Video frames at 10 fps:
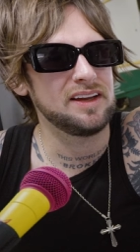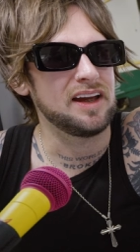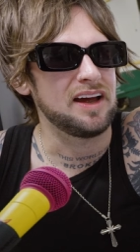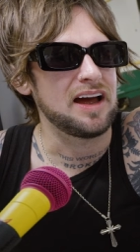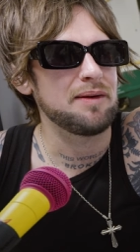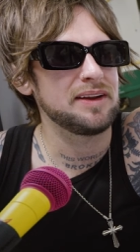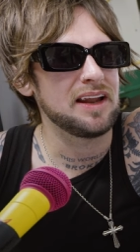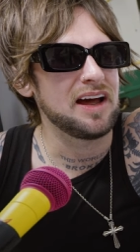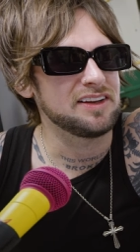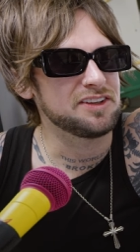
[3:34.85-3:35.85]
yeah, be I mean,
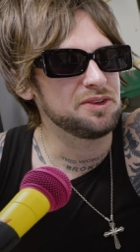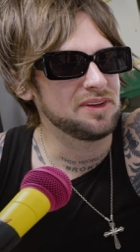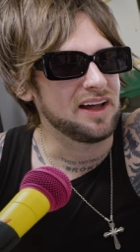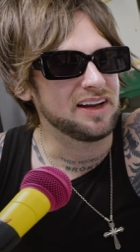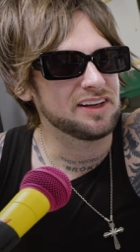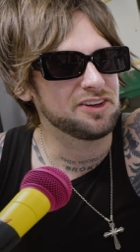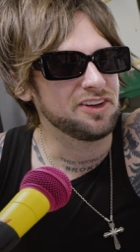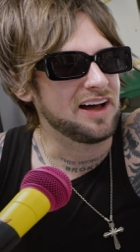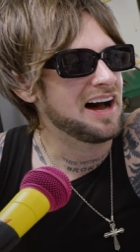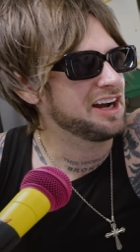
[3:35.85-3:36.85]
I do like
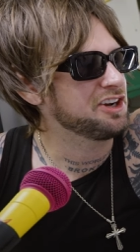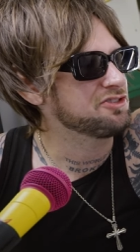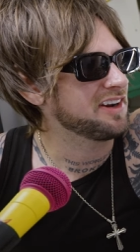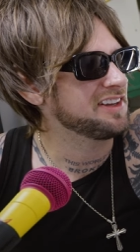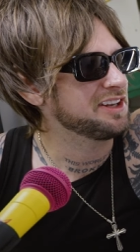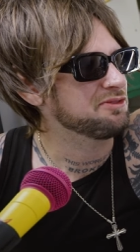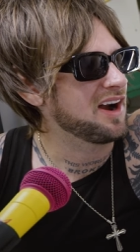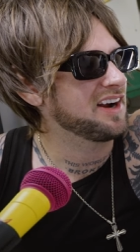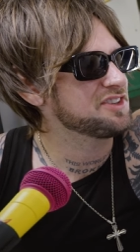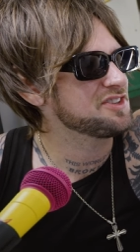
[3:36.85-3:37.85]
all the high adrenaline
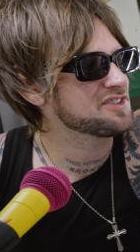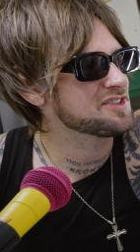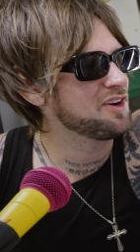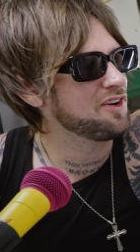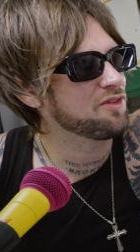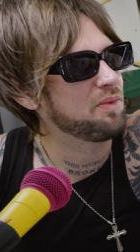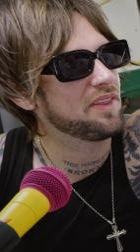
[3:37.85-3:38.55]
rides and stuff,